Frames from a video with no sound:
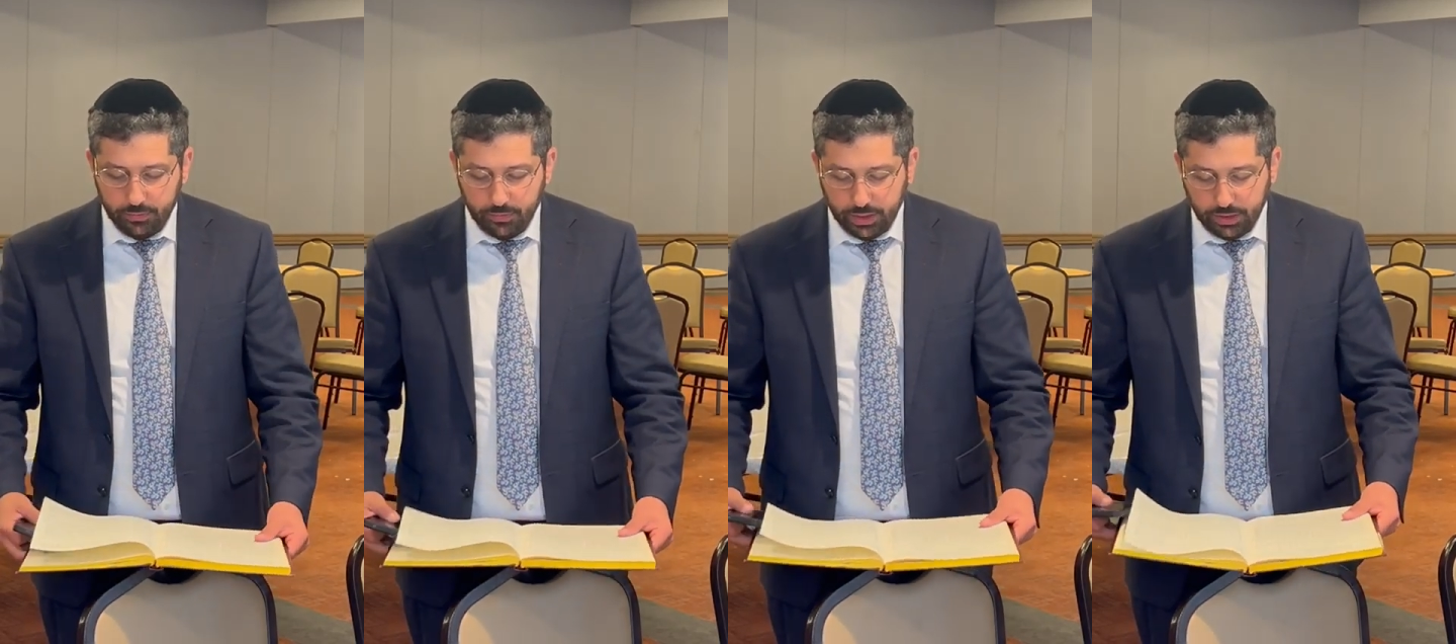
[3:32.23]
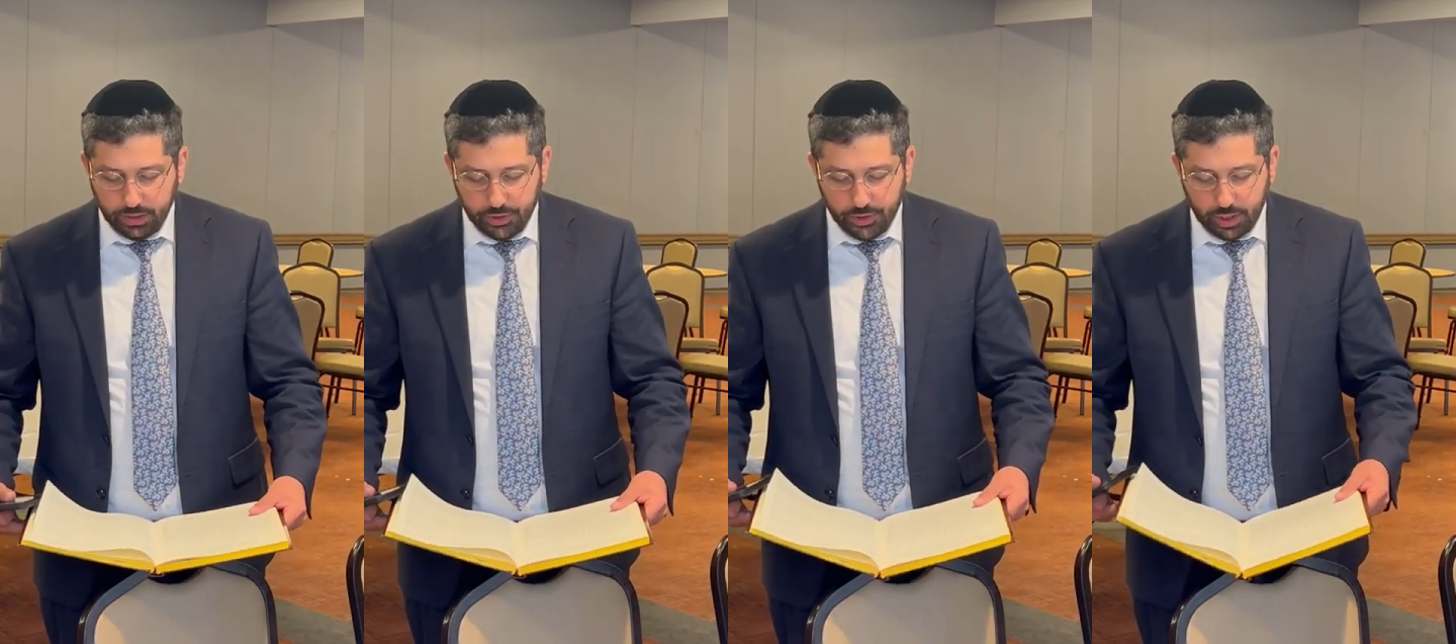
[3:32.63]

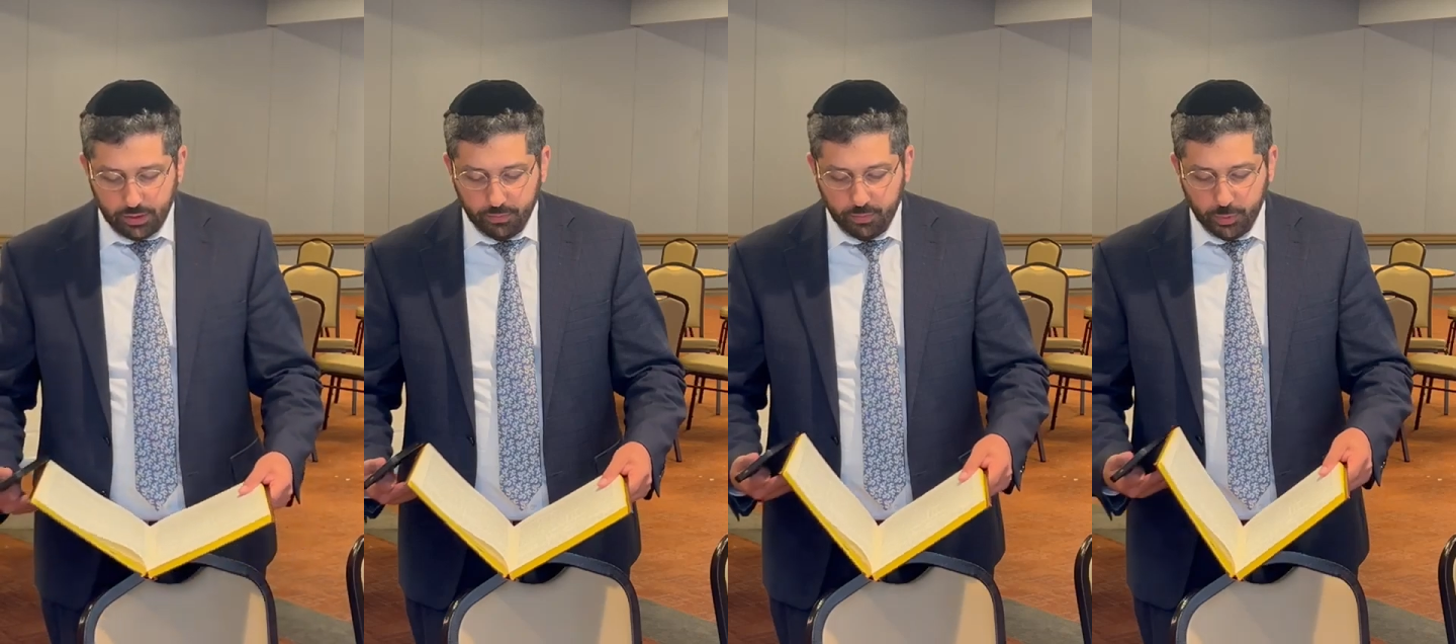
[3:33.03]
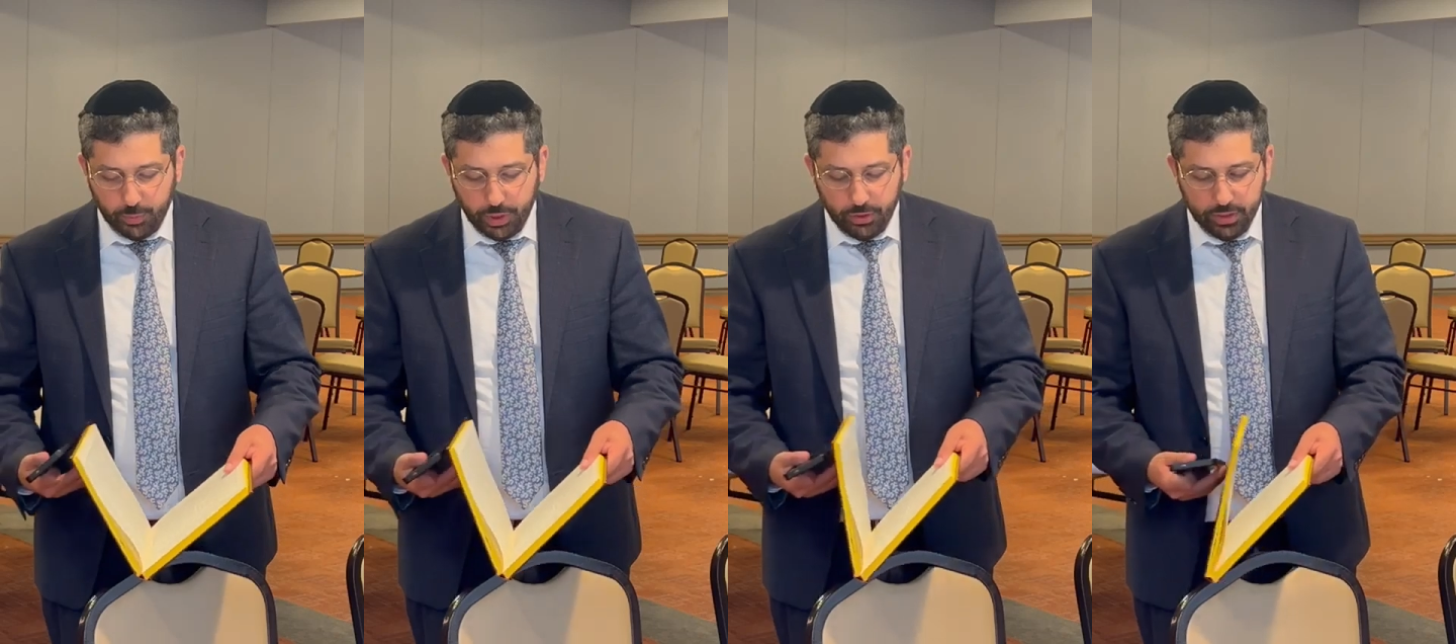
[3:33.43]
Bezrat Hashem,
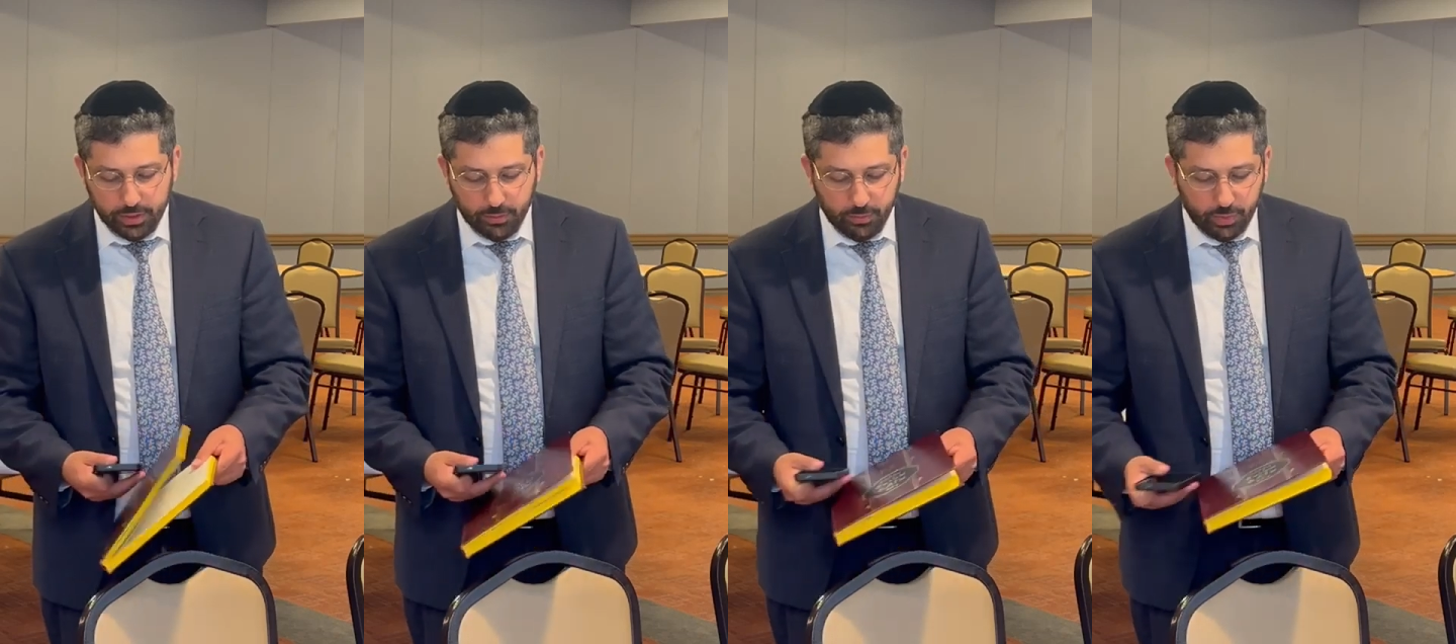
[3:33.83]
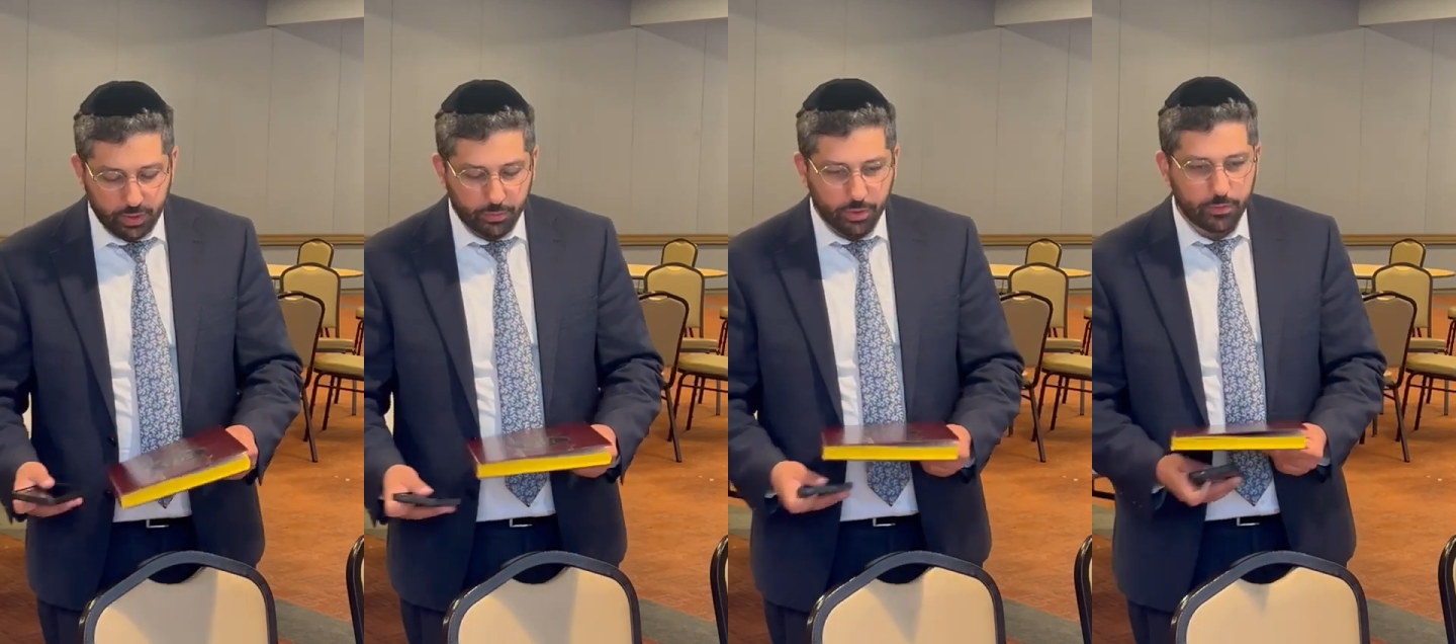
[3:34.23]
prepare us and be
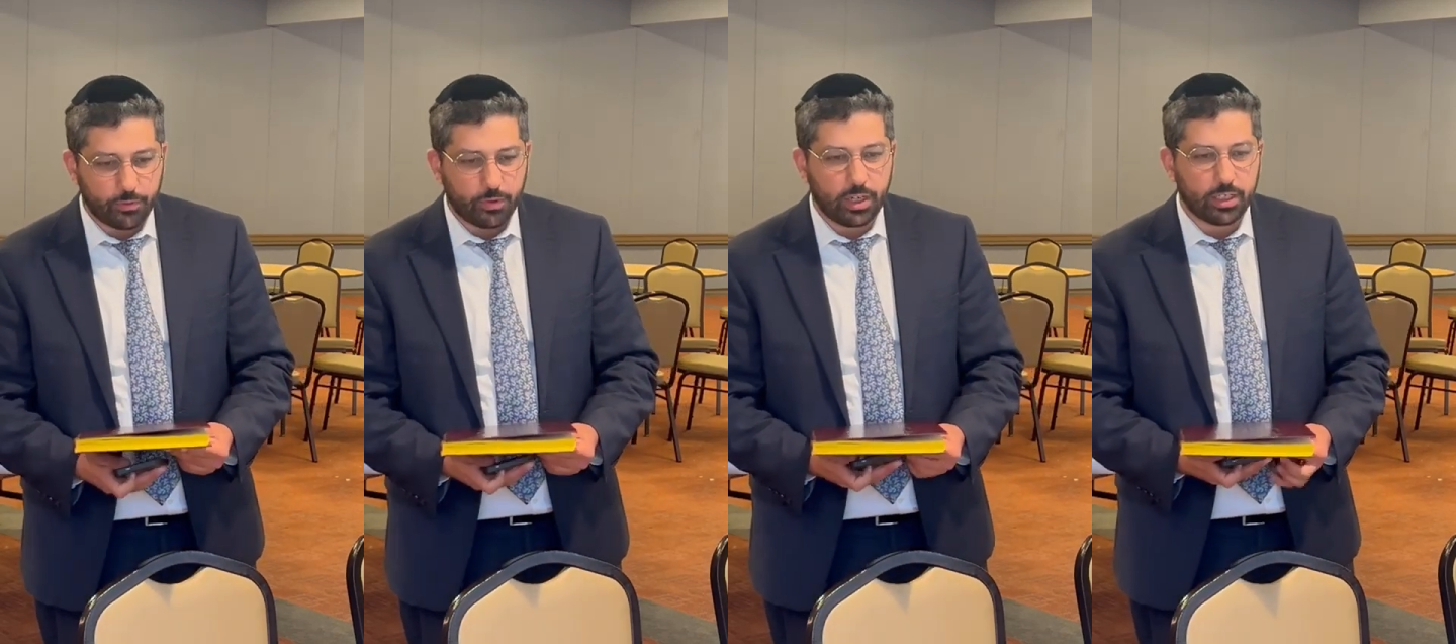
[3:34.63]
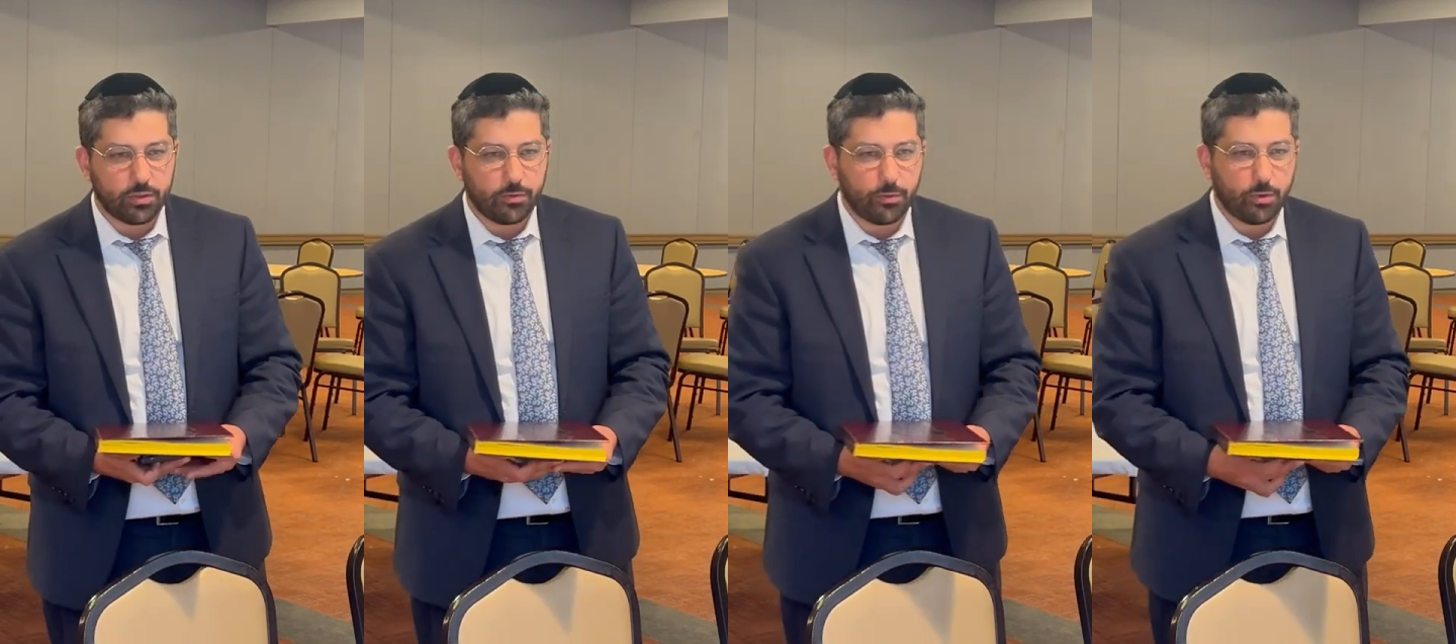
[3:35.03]
a merit for us
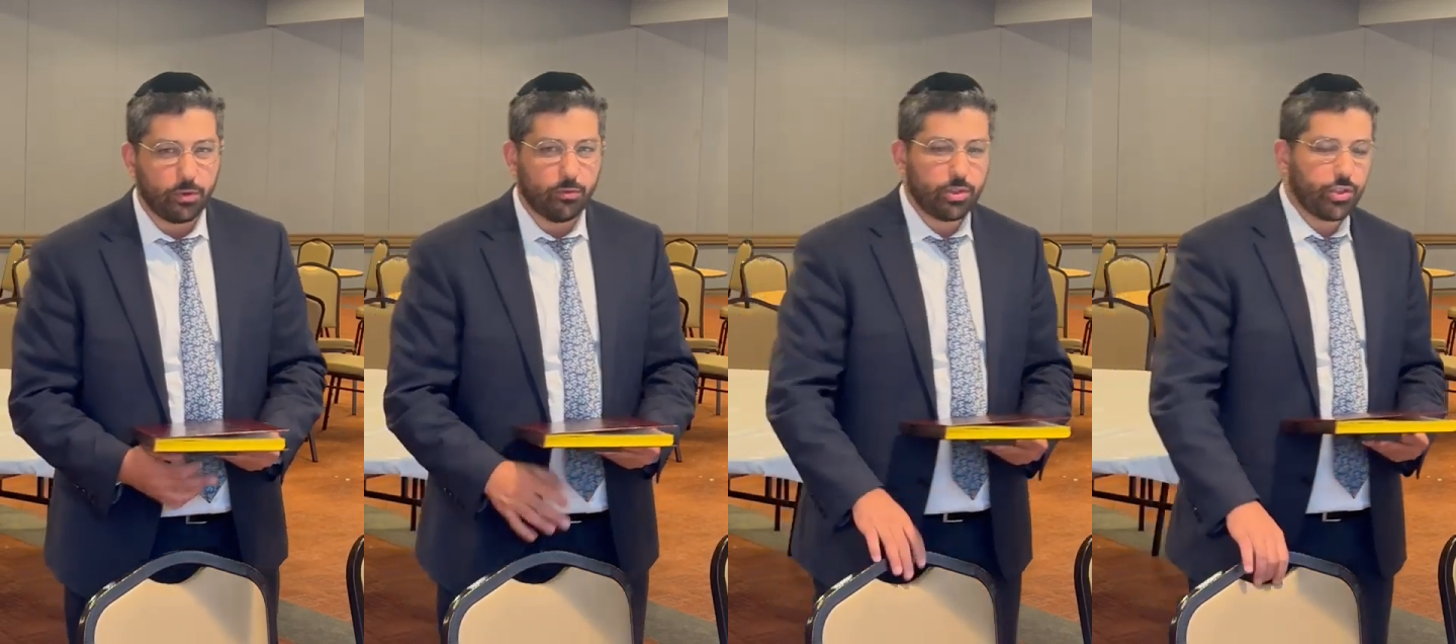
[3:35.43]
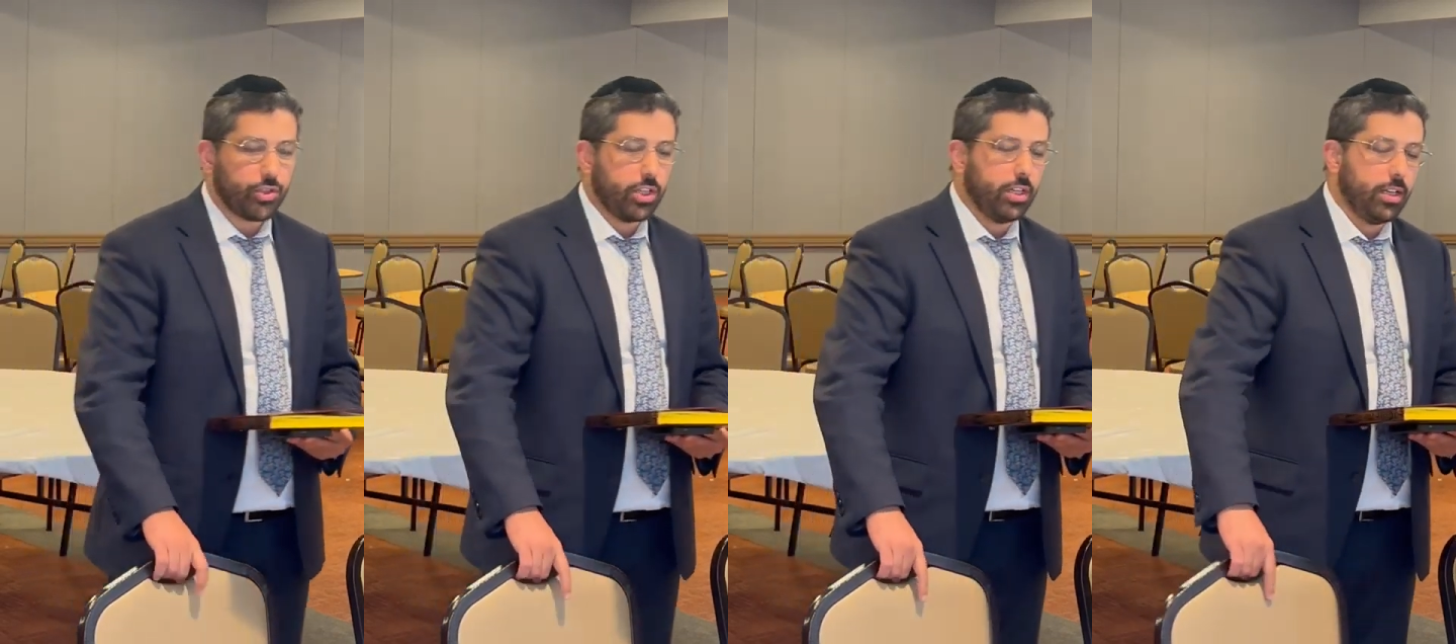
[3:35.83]
for Rosh
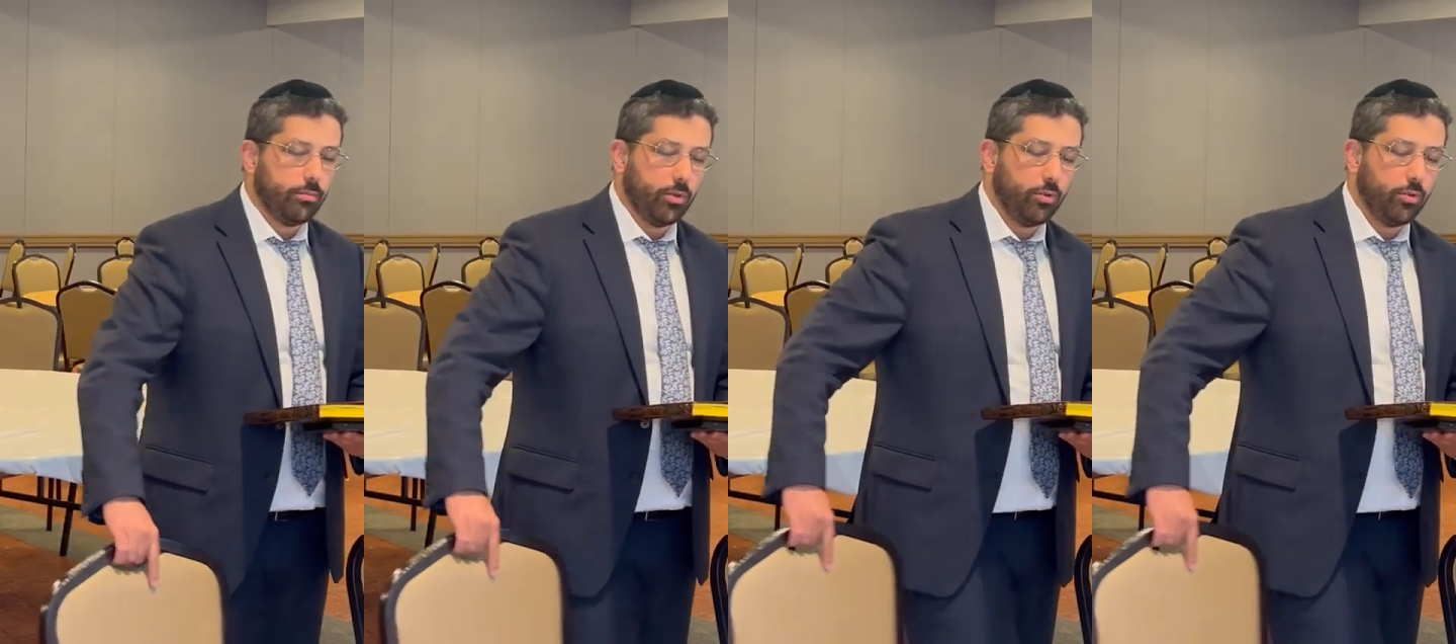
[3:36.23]
Hashanah.